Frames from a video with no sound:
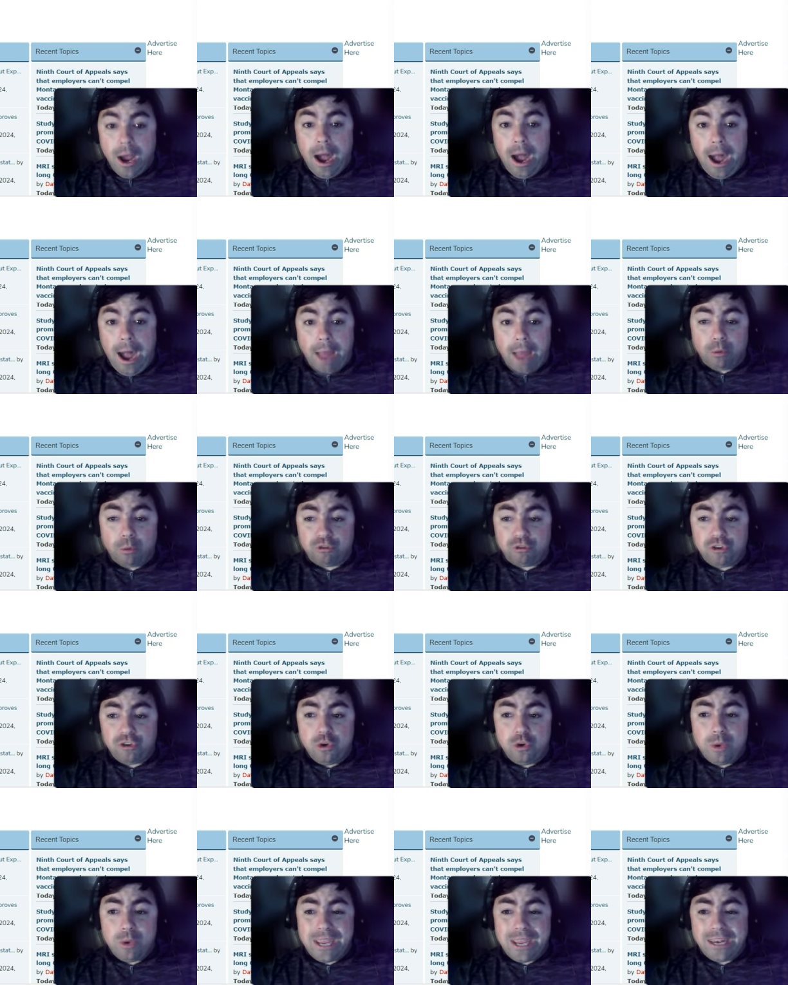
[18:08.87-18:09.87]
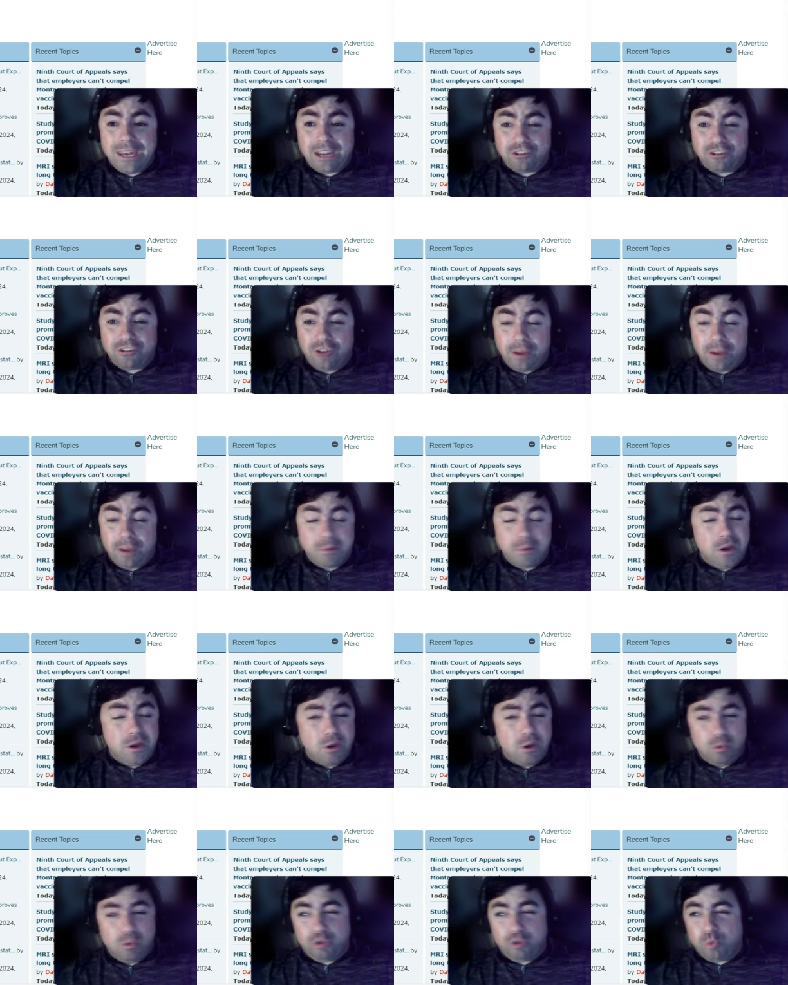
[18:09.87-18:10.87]
I will see you again next time,
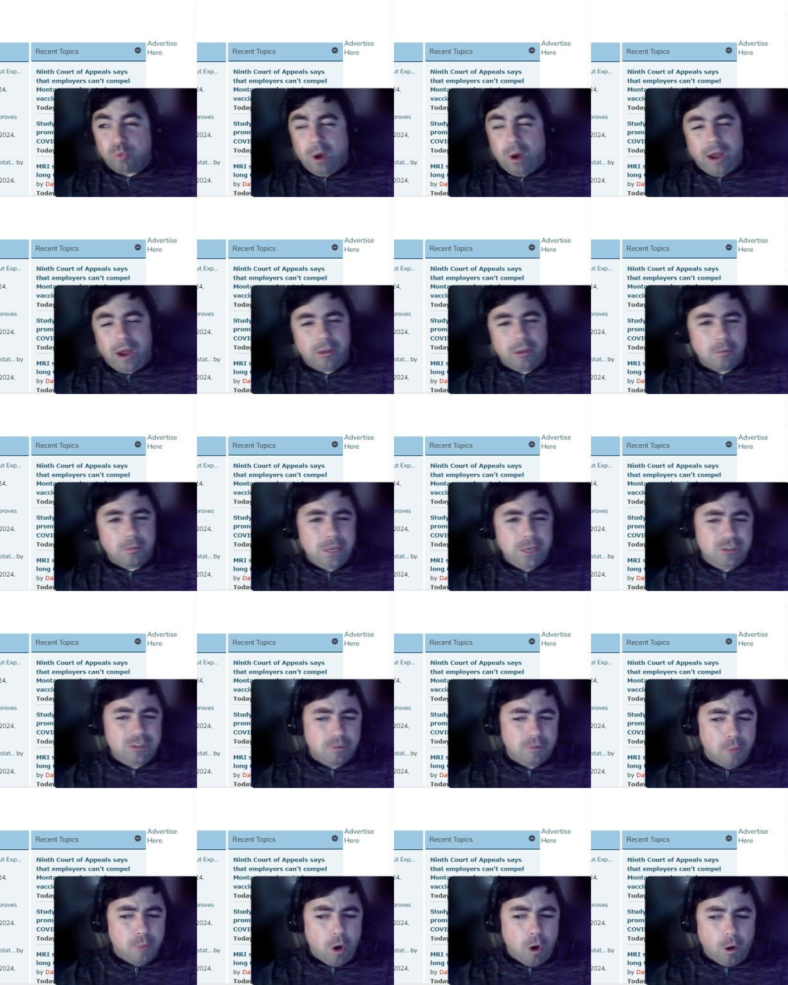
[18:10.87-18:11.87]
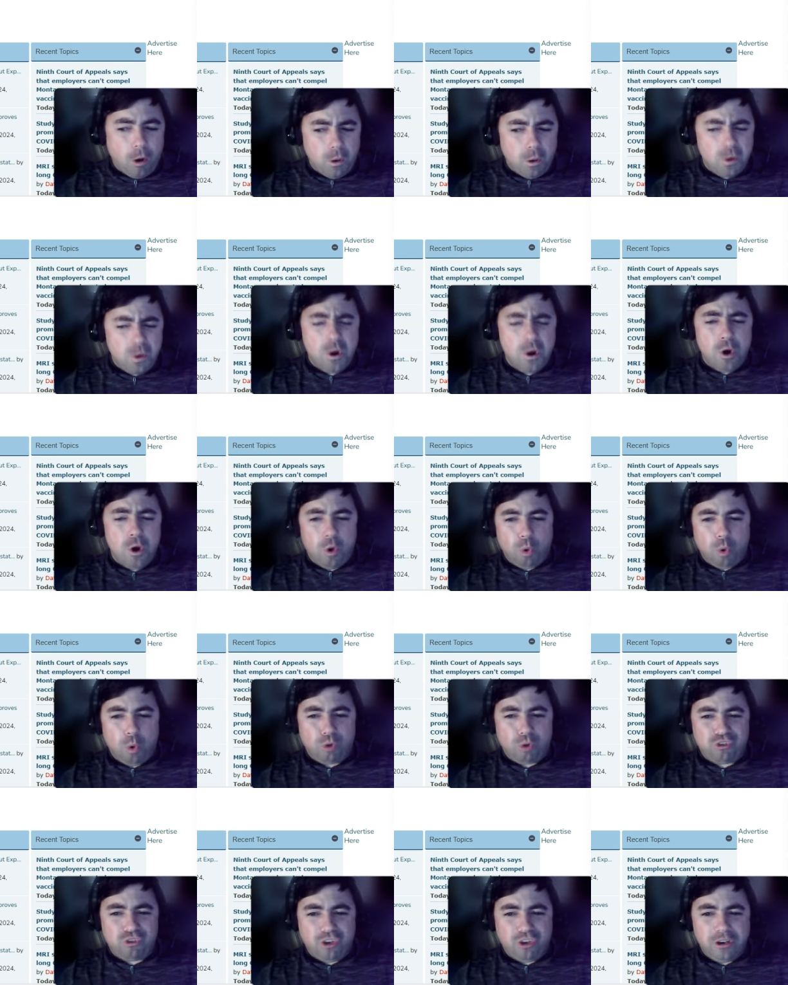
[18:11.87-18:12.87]
which will either be tomorrow
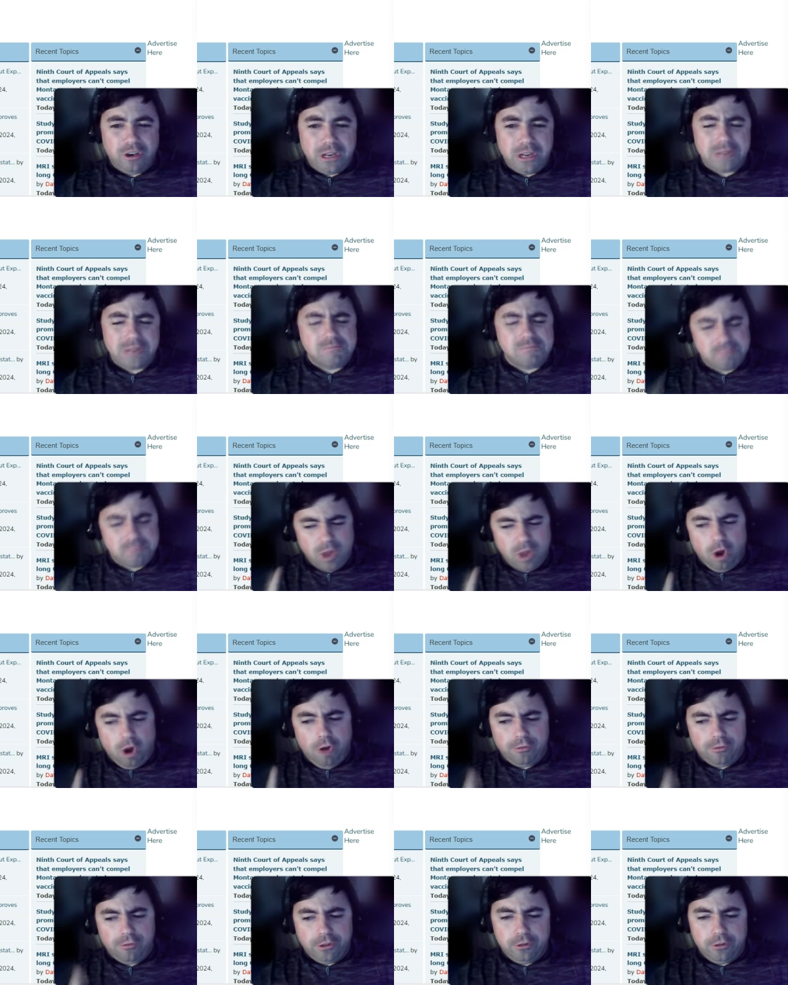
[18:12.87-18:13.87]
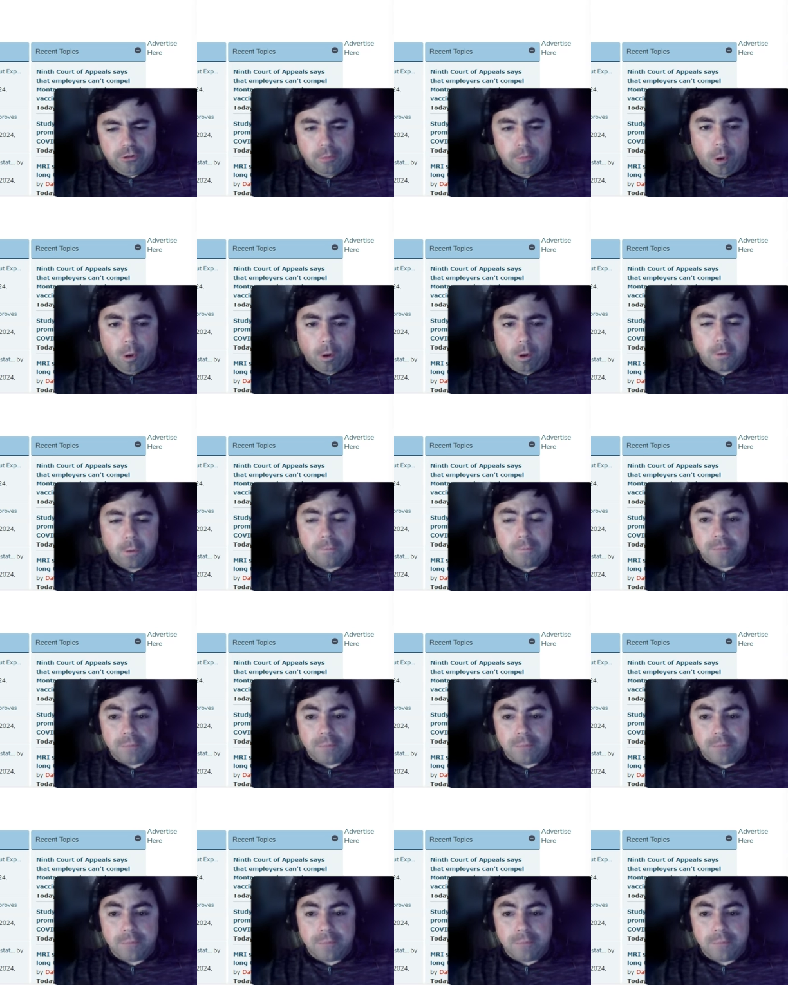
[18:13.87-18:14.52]
or Sunday. Hopefully tomorrow.